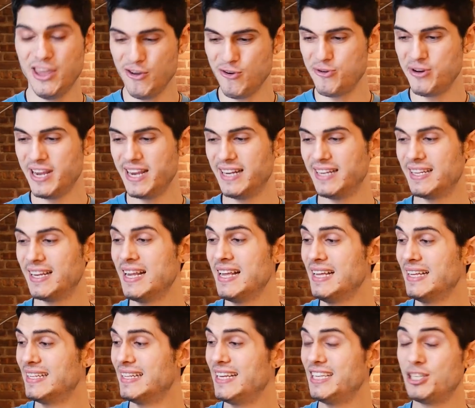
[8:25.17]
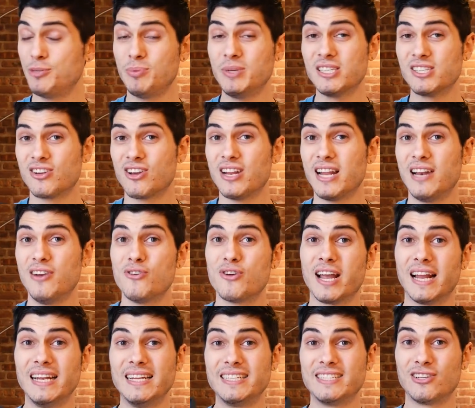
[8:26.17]
unit, the H P is gonna look
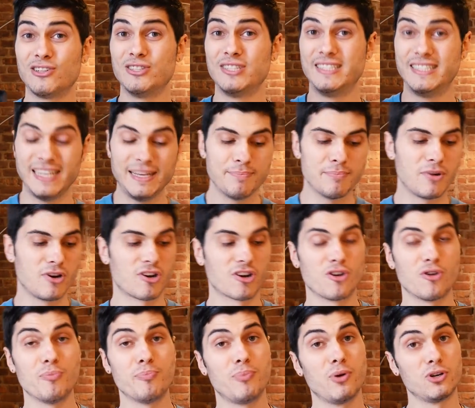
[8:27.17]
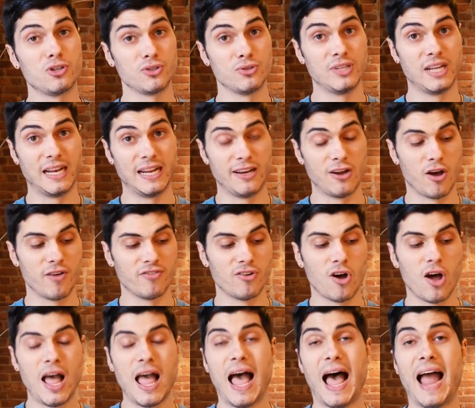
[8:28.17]
a little dimmer compared to the
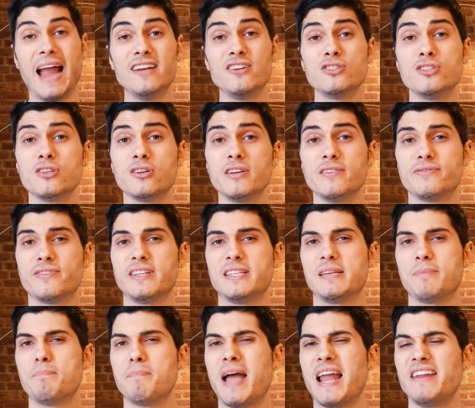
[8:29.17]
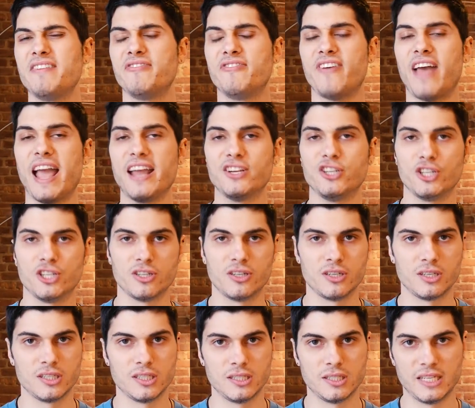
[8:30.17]
Lenovo. I don't know if it's a
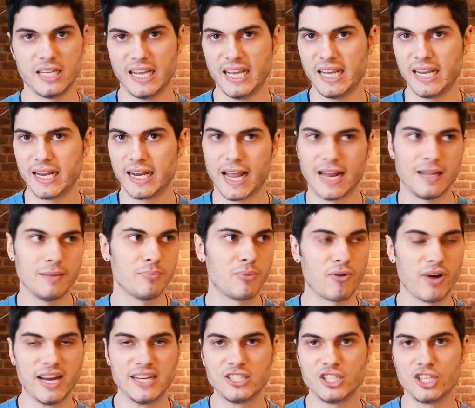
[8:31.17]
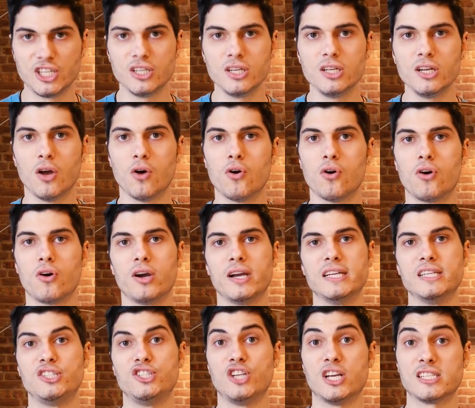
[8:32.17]
manufacturer thing, calibration, or
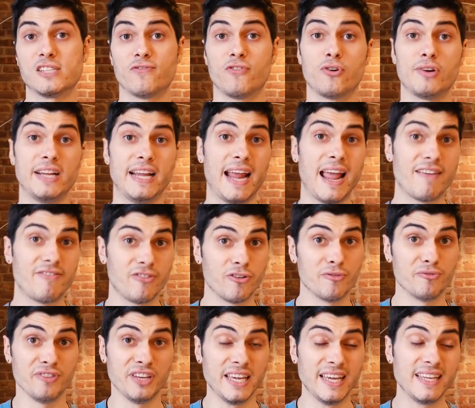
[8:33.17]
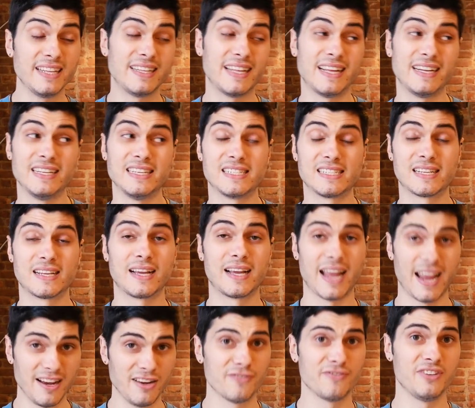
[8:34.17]
it's just for the F O V that is
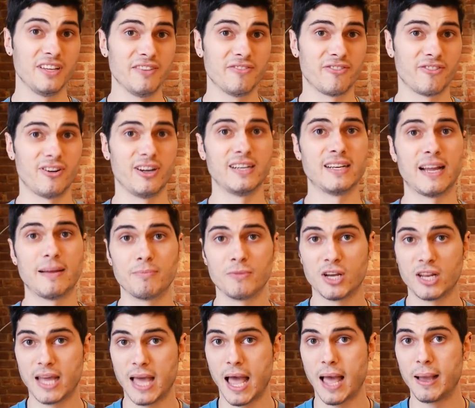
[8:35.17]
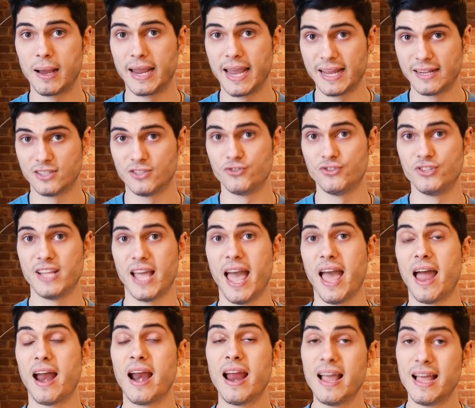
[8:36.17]
kind of different. I'm gonna get to
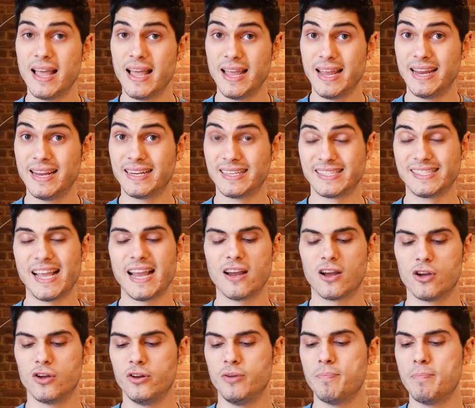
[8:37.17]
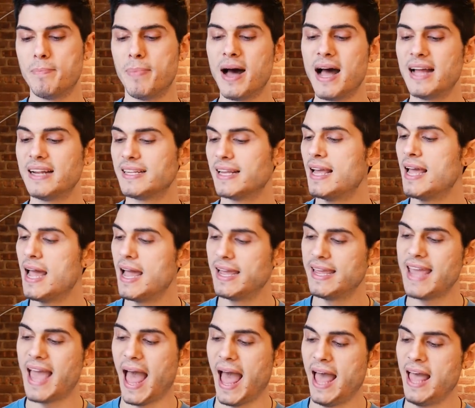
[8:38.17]
that in a second, but
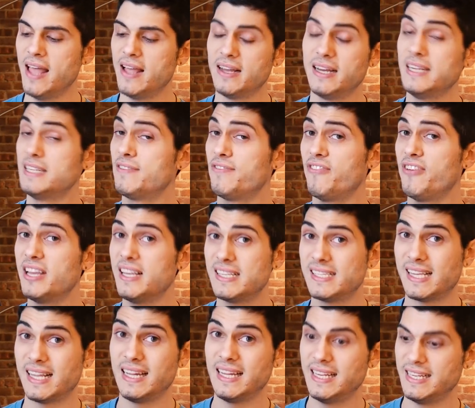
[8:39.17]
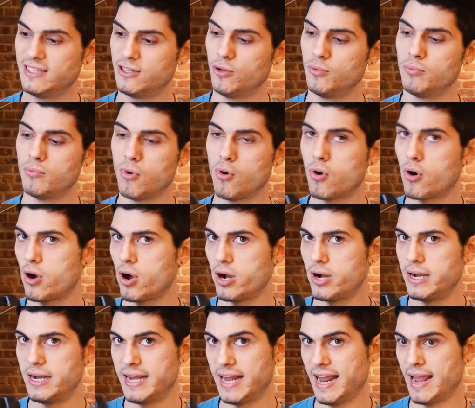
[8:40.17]
yeah, it feels a little more
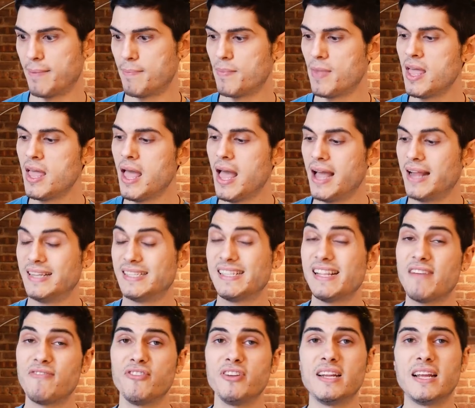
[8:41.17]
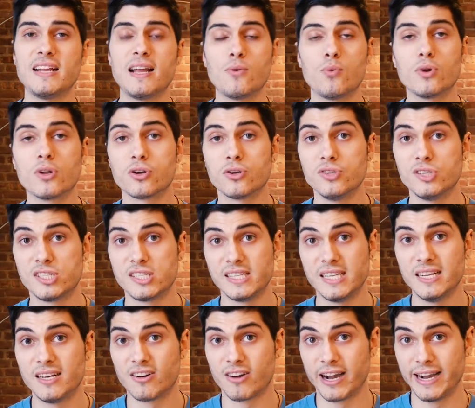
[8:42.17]
dim. It's nothing that I will
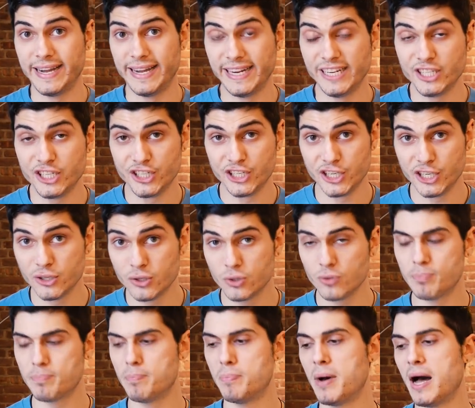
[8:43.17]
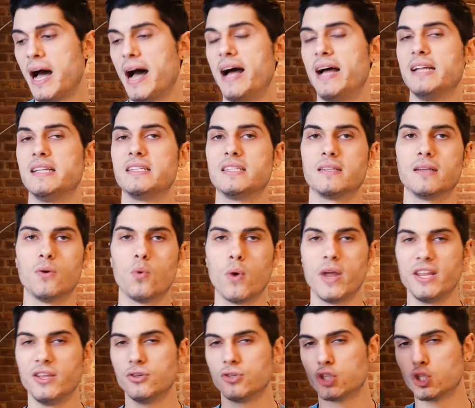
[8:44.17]
consider an issue, but
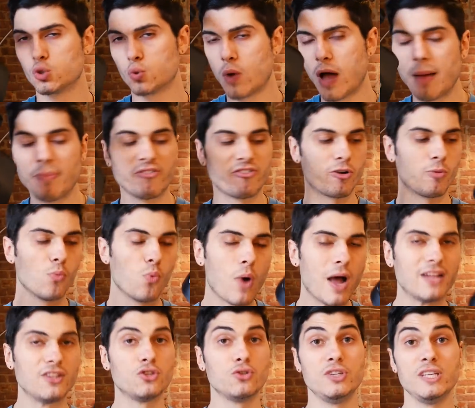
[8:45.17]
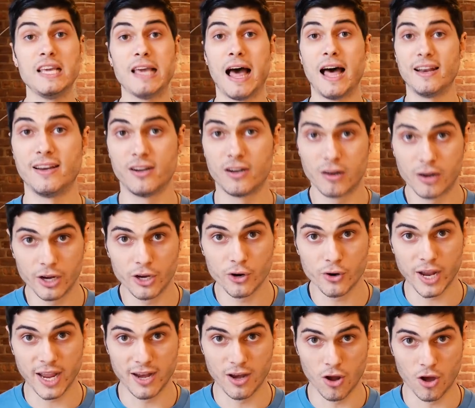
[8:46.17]
when you swap from one to the other, you
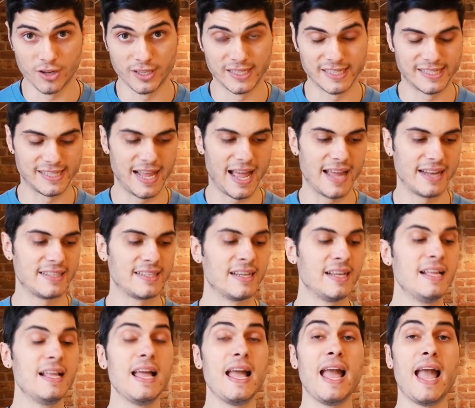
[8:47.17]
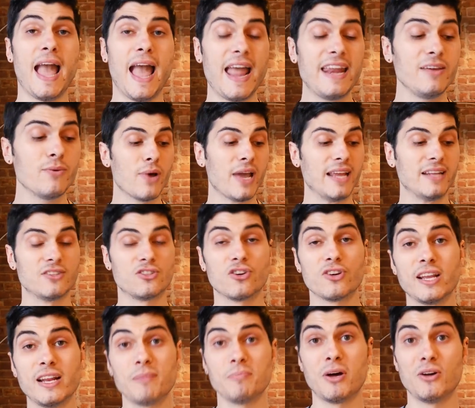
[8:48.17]
can notice that. Anyway,
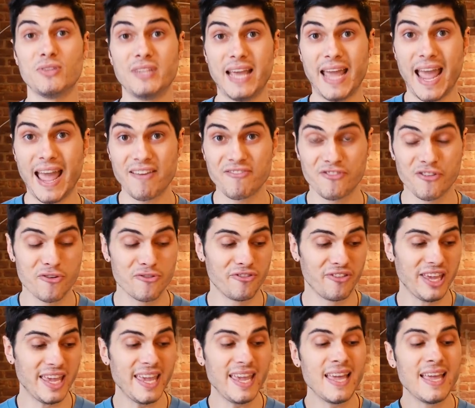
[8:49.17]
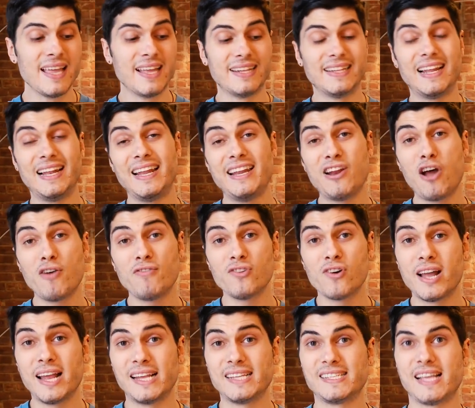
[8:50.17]
talking about the F O V, the Lenovo
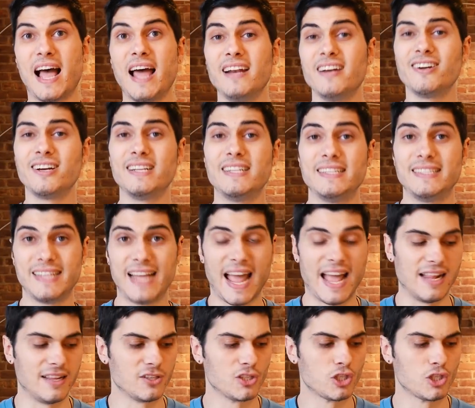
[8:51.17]
has one hundred ten,